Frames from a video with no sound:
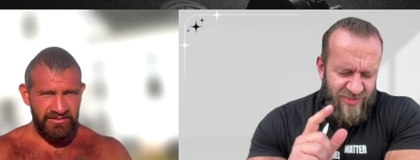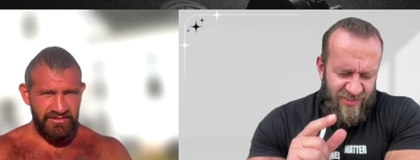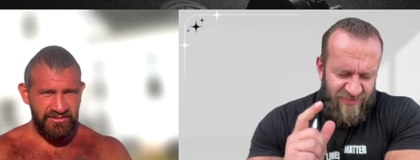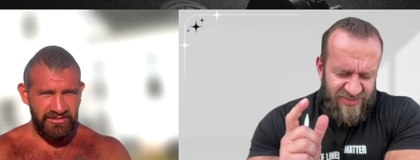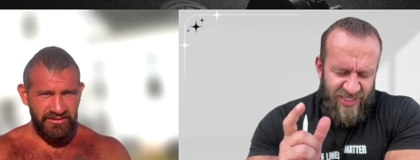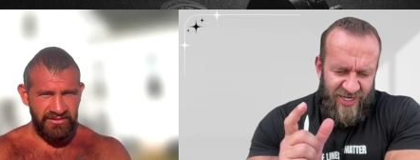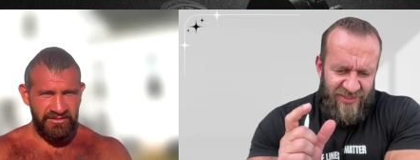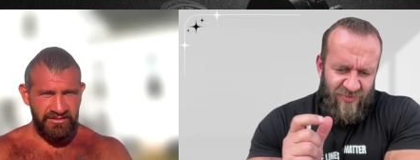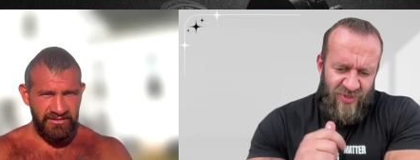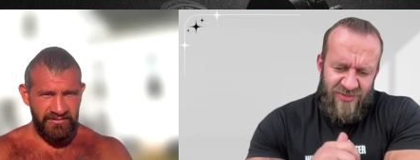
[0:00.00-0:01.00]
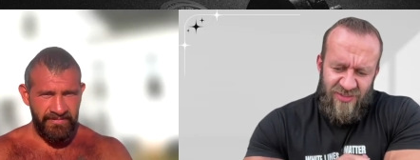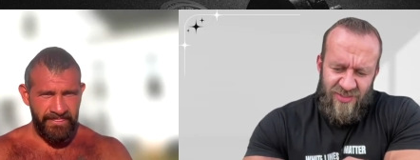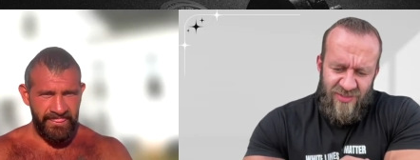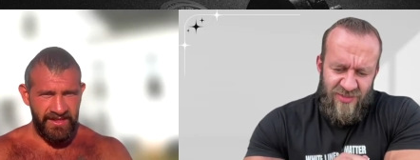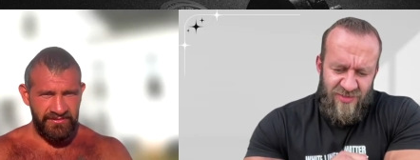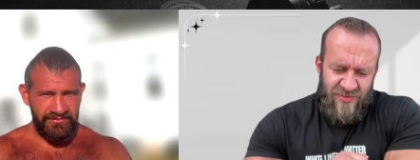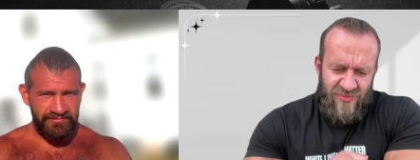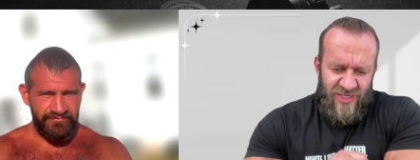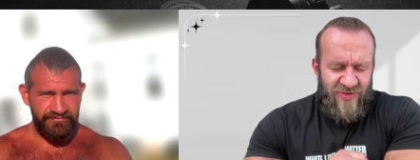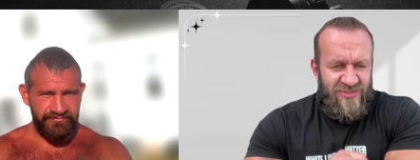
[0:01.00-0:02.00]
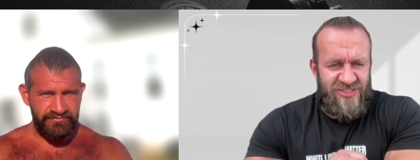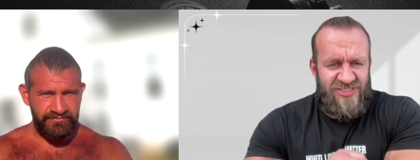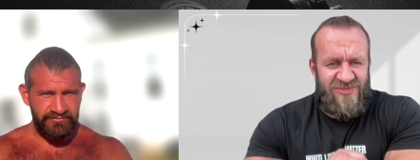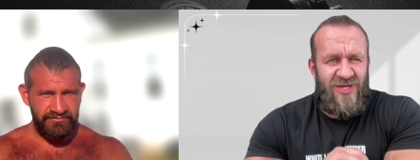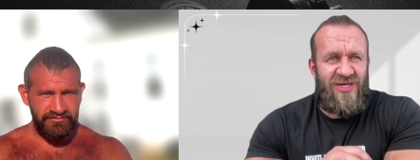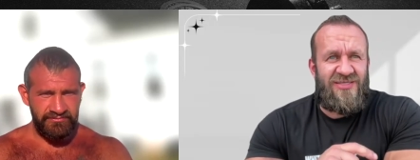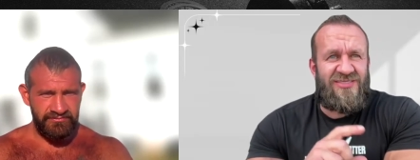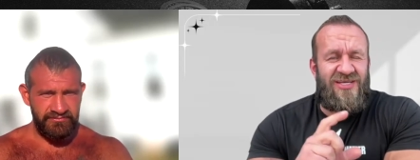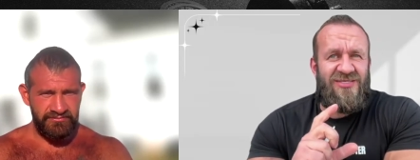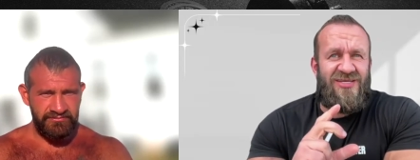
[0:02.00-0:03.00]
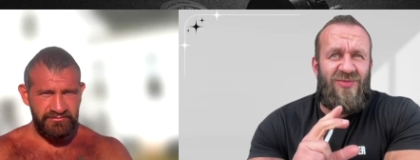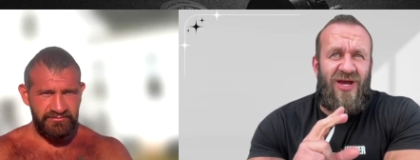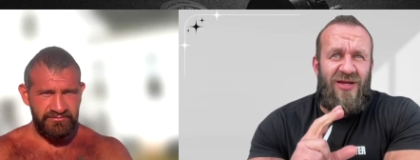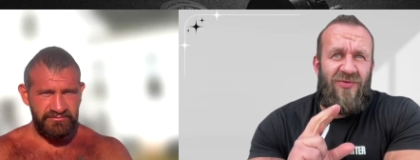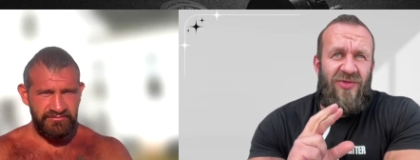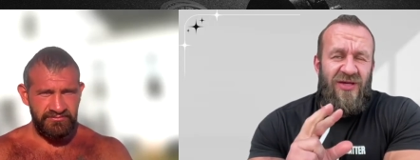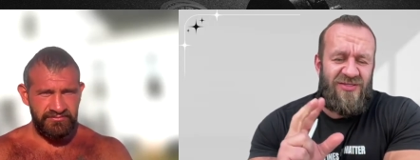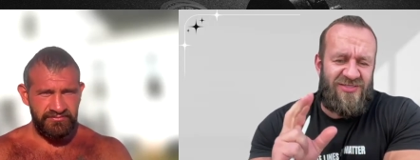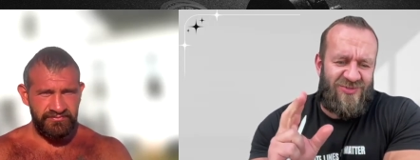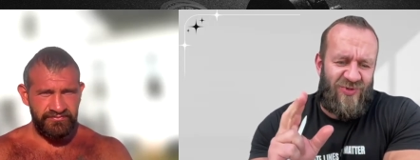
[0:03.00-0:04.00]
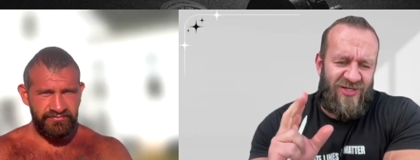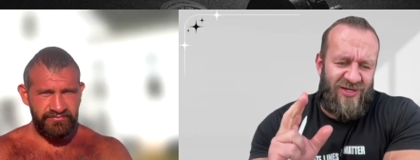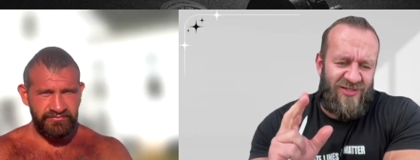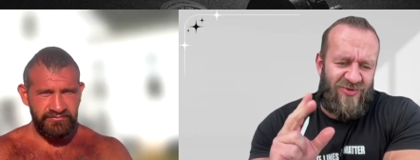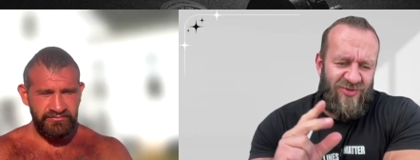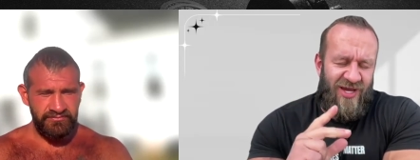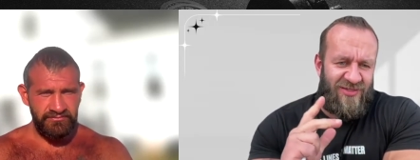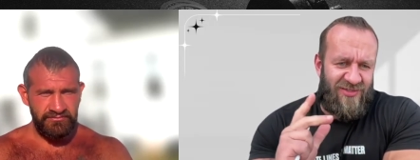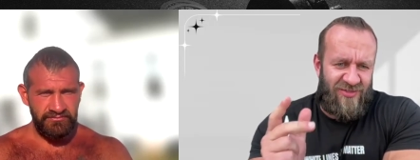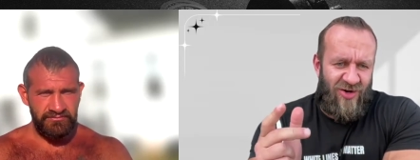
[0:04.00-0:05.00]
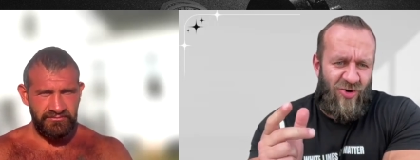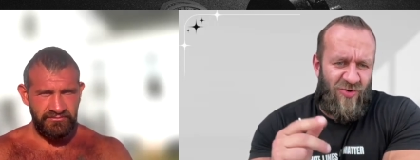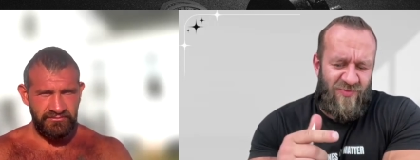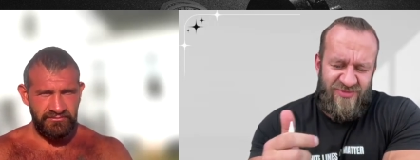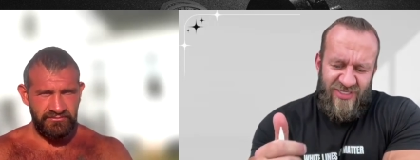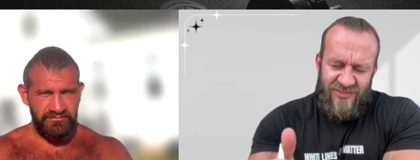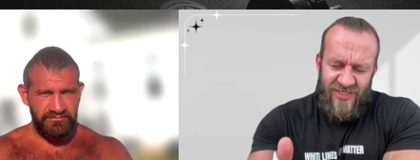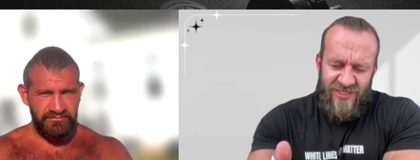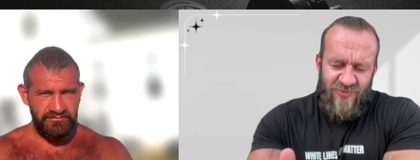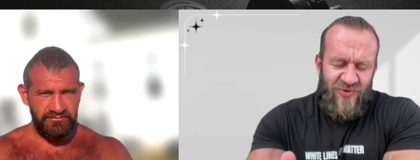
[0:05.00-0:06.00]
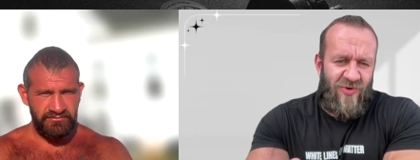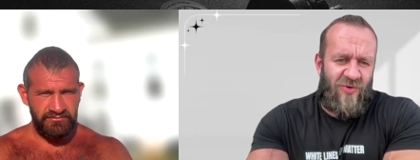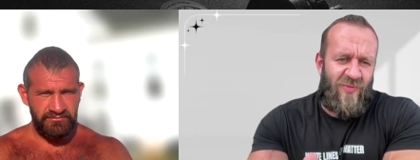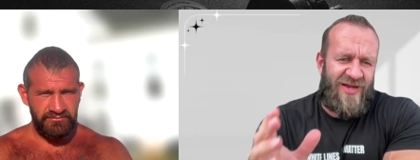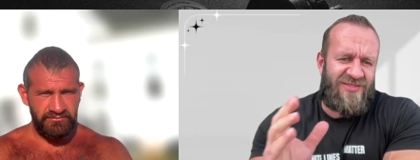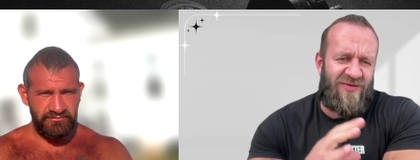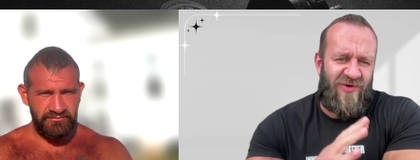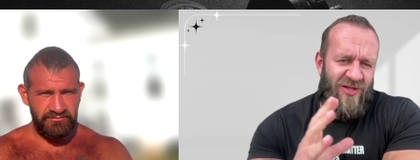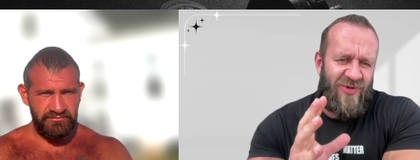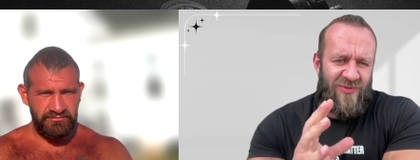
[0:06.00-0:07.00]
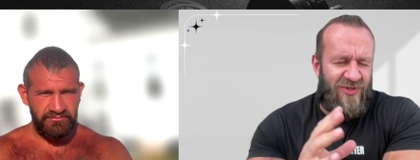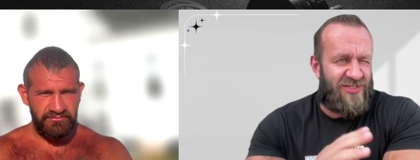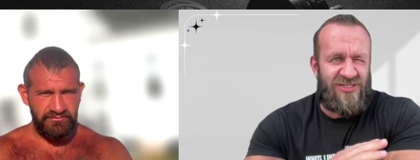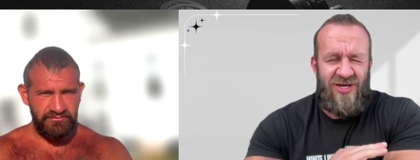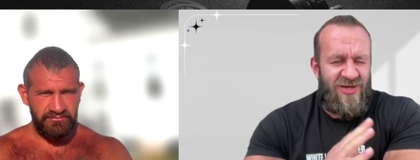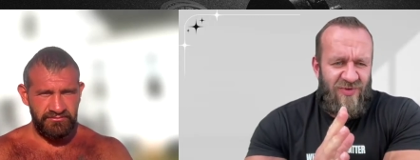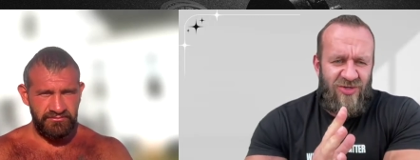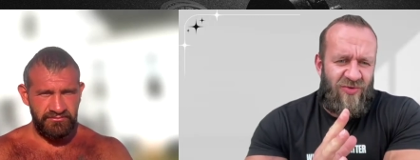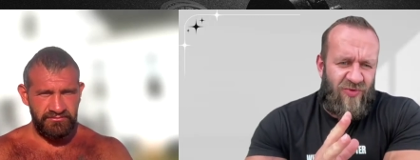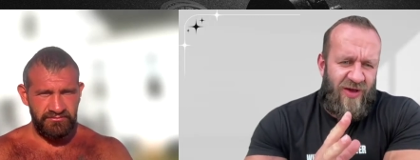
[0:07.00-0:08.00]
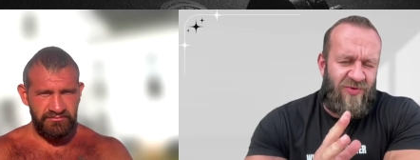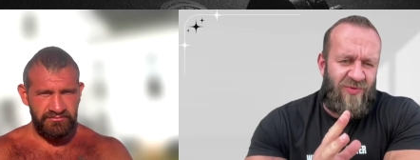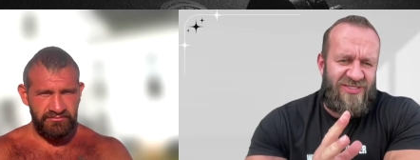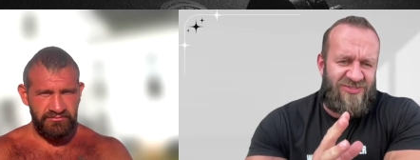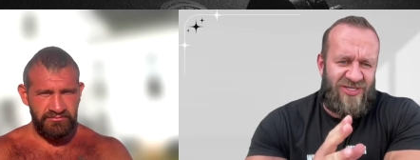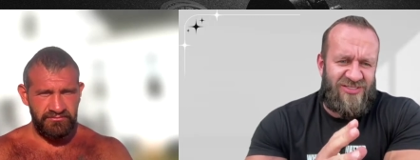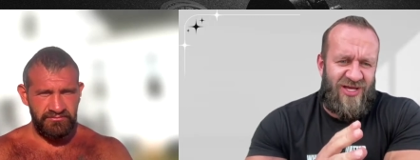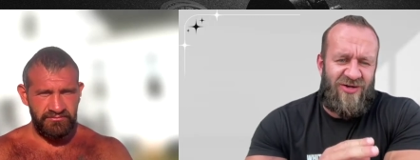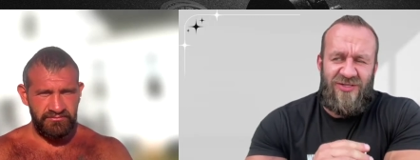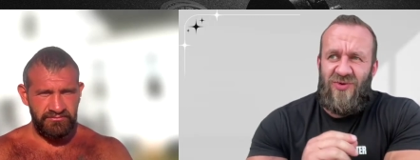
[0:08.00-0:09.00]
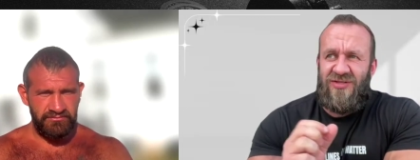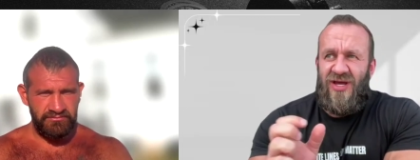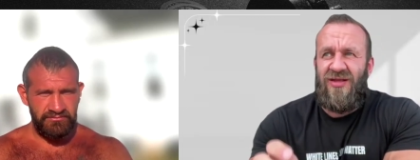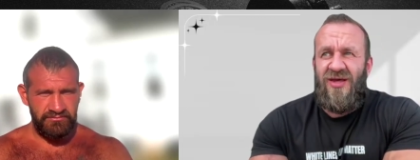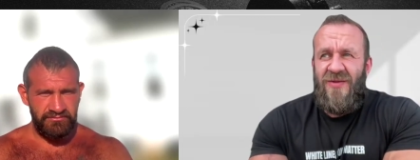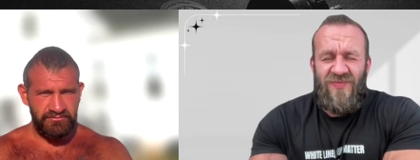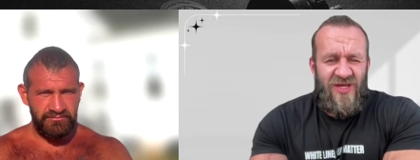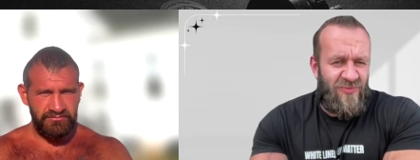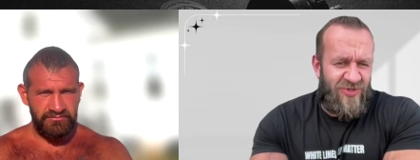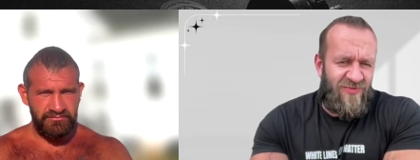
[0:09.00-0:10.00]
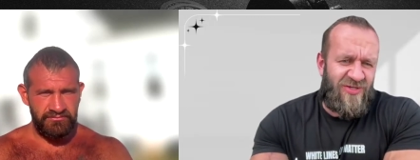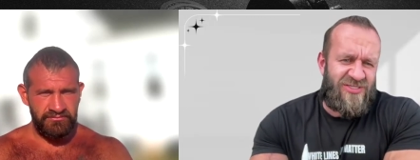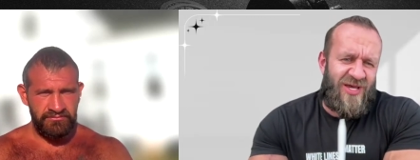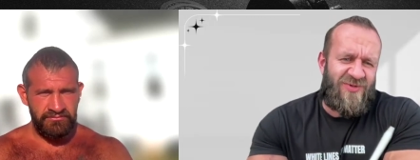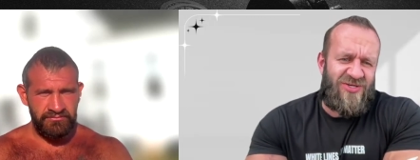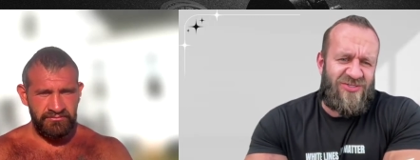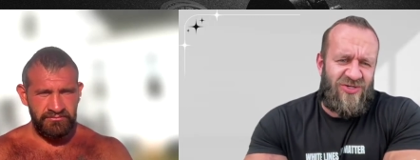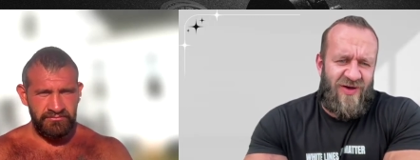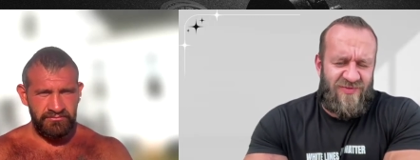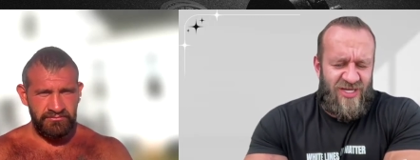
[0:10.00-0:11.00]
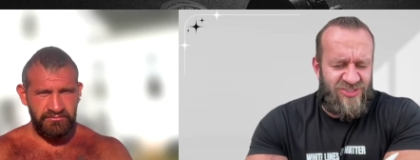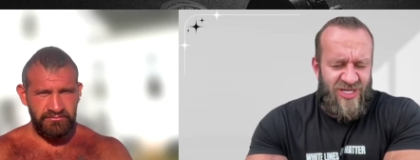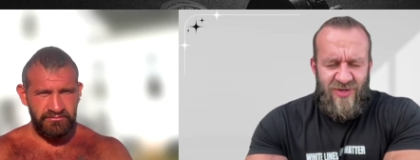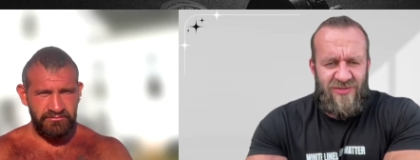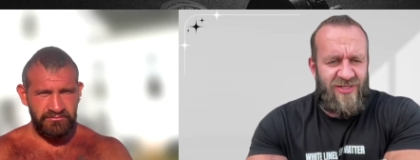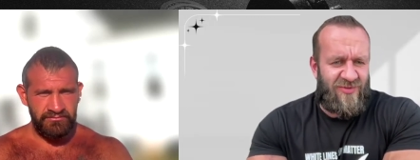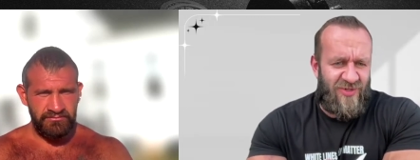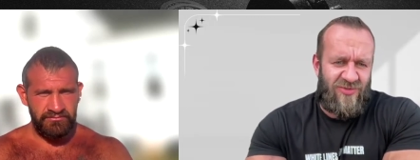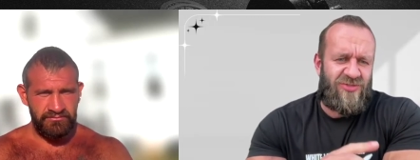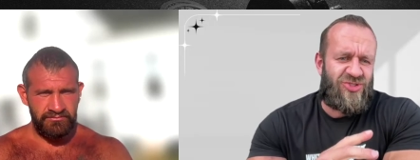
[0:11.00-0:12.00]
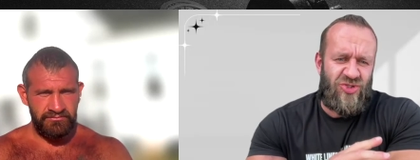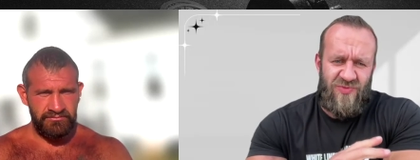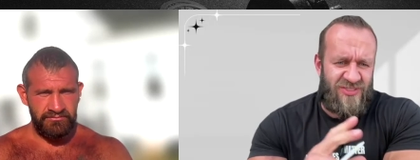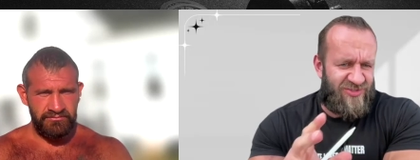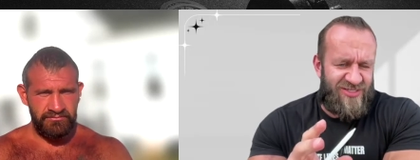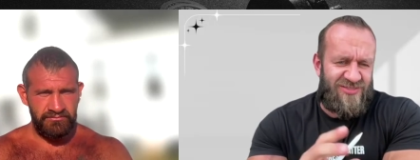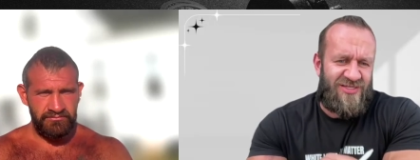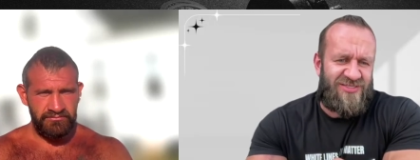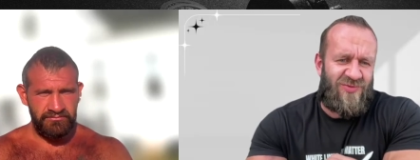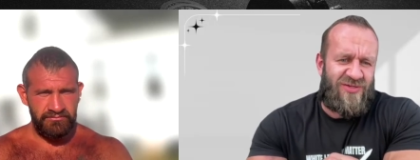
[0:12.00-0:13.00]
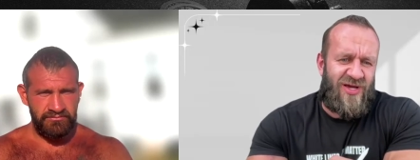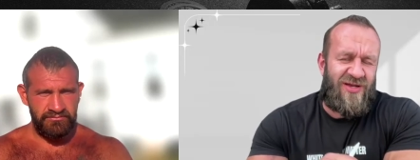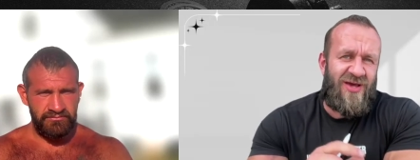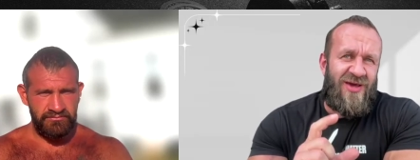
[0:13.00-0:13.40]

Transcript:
Speaker 1: kind of side, and what uh, kind of interests me is there some kind of things that we can create at home that can improve our mental well-being because we know everyone is stressed out and whatnot. And in previous episodes, you touched up a little bit on human presence and whatnot.